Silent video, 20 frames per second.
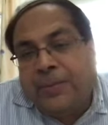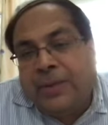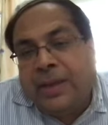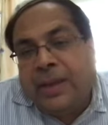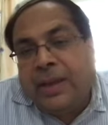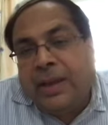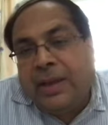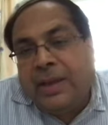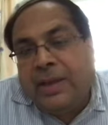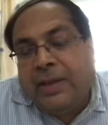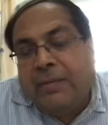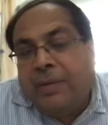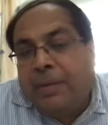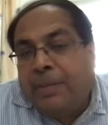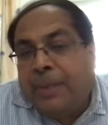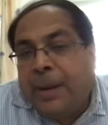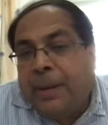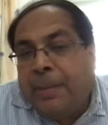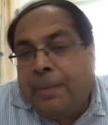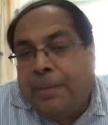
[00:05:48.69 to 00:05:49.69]
there will
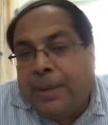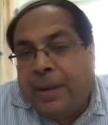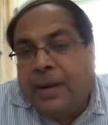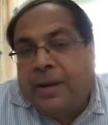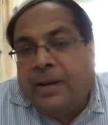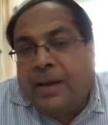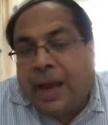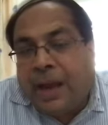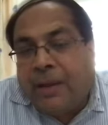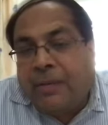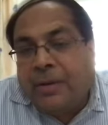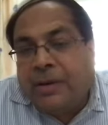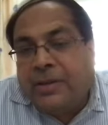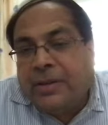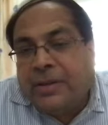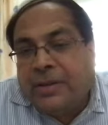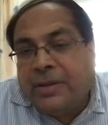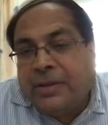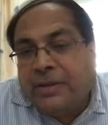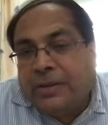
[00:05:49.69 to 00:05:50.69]
be a big
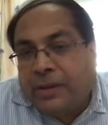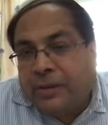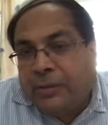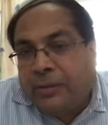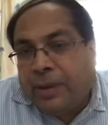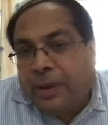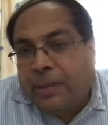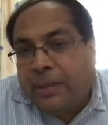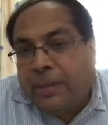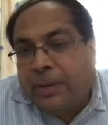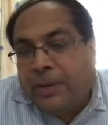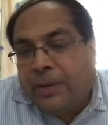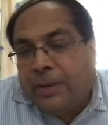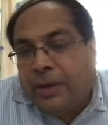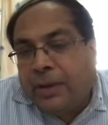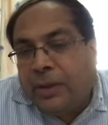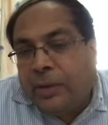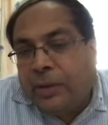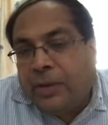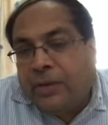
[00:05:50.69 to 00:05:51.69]
divergence this week between
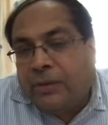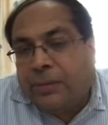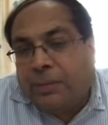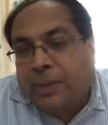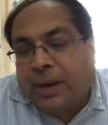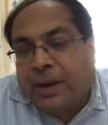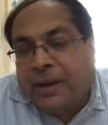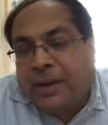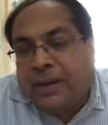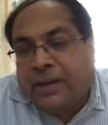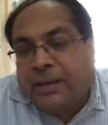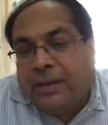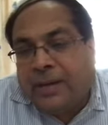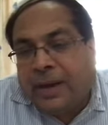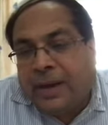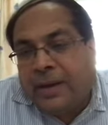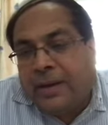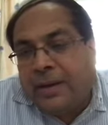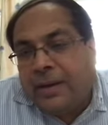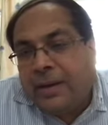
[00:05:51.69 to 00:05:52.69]
the US markets
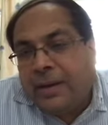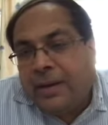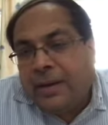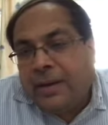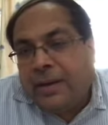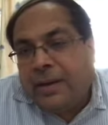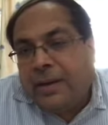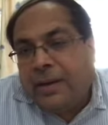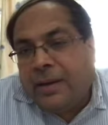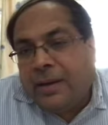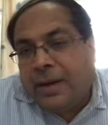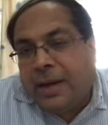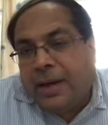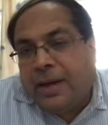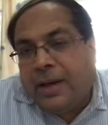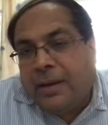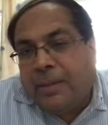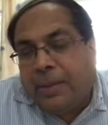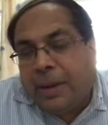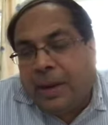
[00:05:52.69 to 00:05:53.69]
and
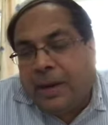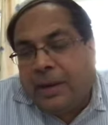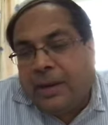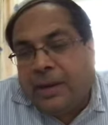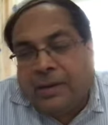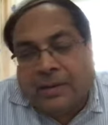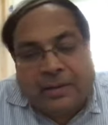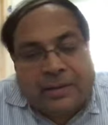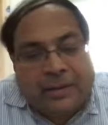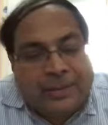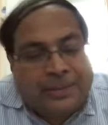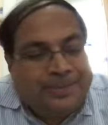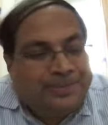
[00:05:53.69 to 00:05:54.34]
Indian markets.